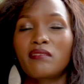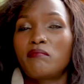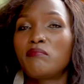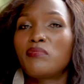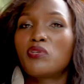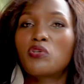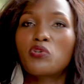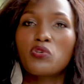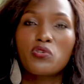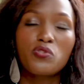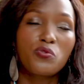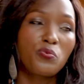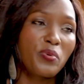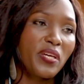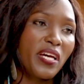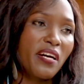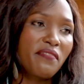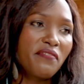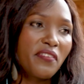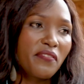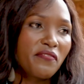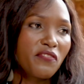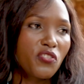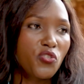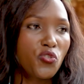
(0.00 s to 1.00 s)
because we
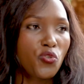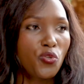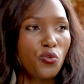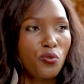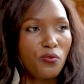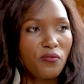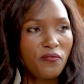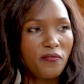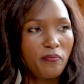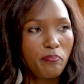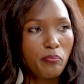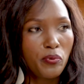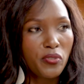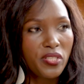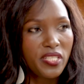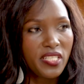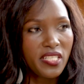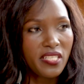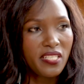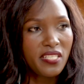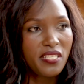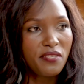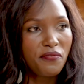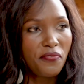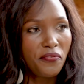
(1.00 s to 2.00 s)
have a vision of
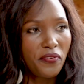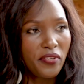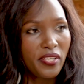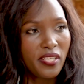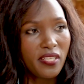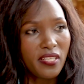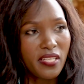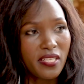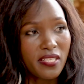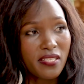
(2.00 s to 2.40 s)
putting different